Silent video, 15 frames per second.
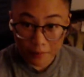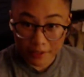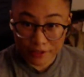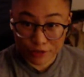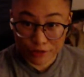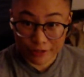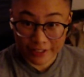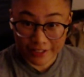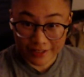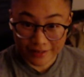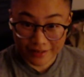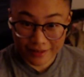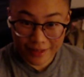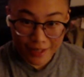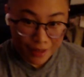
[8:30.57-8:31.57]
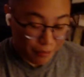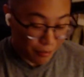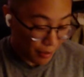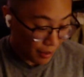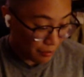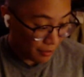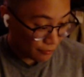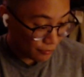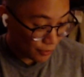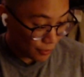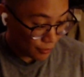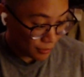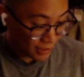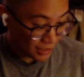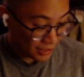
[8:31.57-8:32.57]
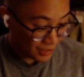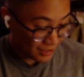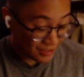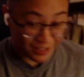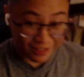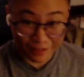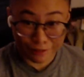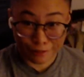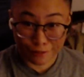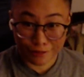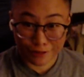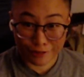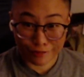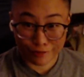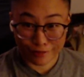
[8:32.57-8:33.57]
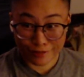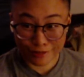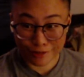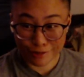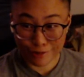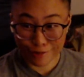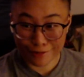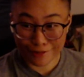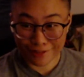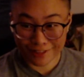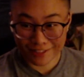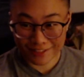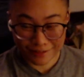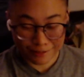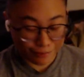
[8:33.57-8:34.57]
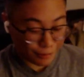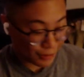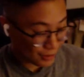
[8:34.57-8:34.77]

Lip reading: screen, but on my phone this is like a whole different story. I'm just